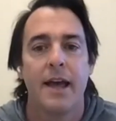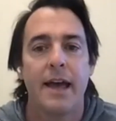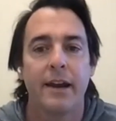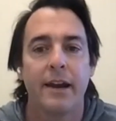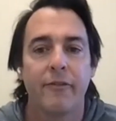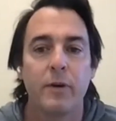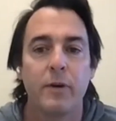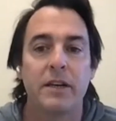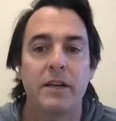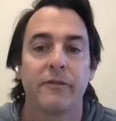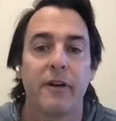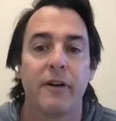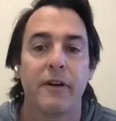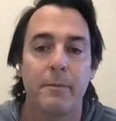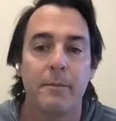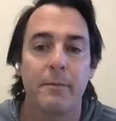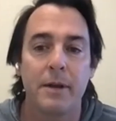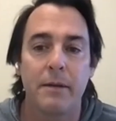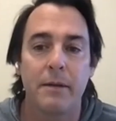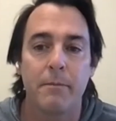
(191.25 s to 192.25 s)
and if we
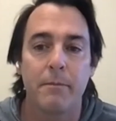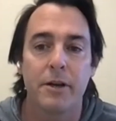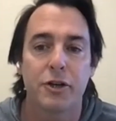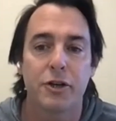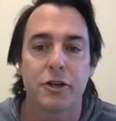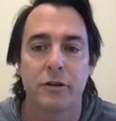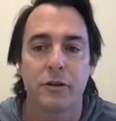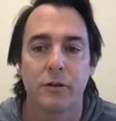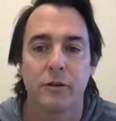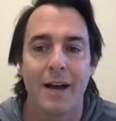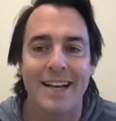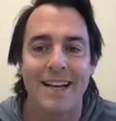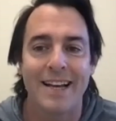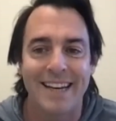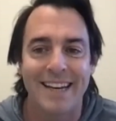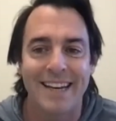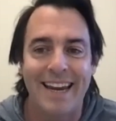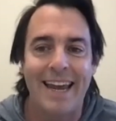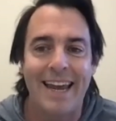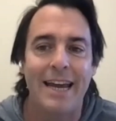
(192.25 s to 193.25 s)
define being missional
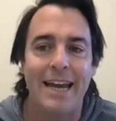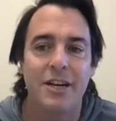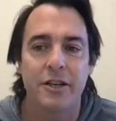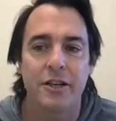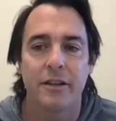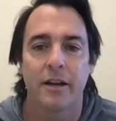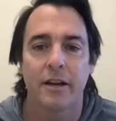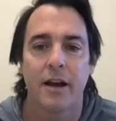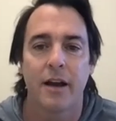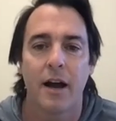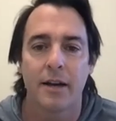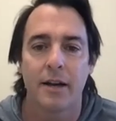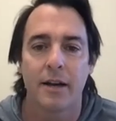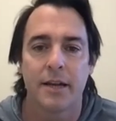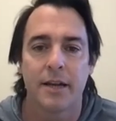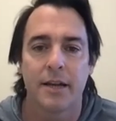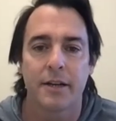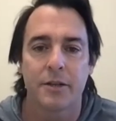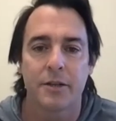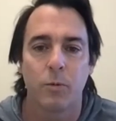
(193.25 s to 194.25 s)
as engaging the
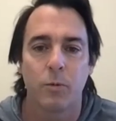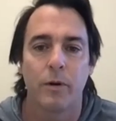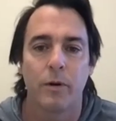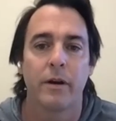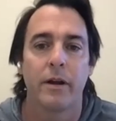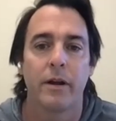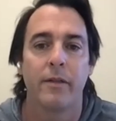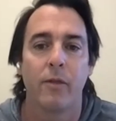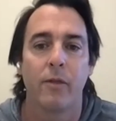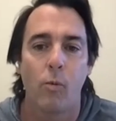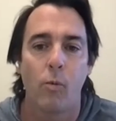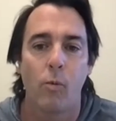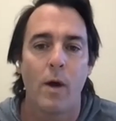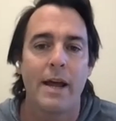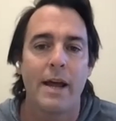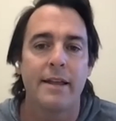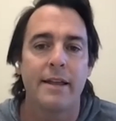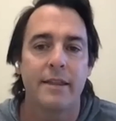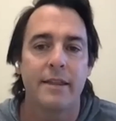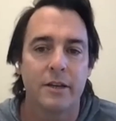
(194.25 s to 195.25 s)
context we're in the
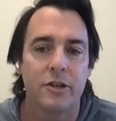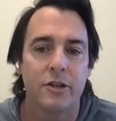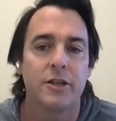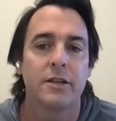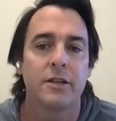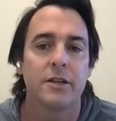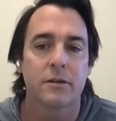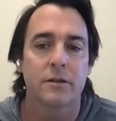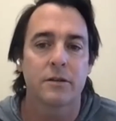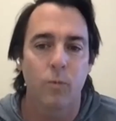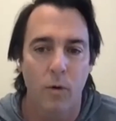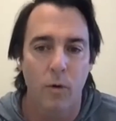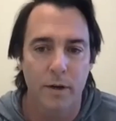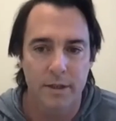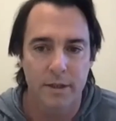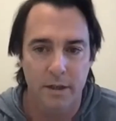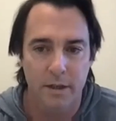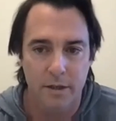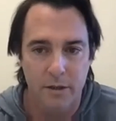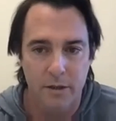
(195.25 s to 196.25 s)
way that Jesus
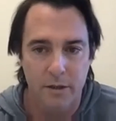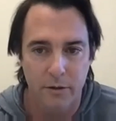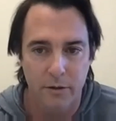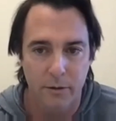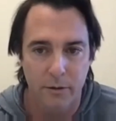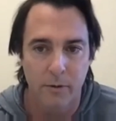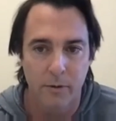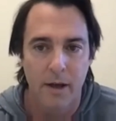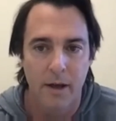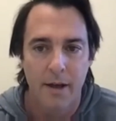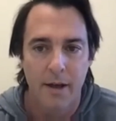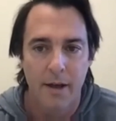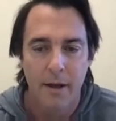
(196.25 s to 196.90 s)
wants us to,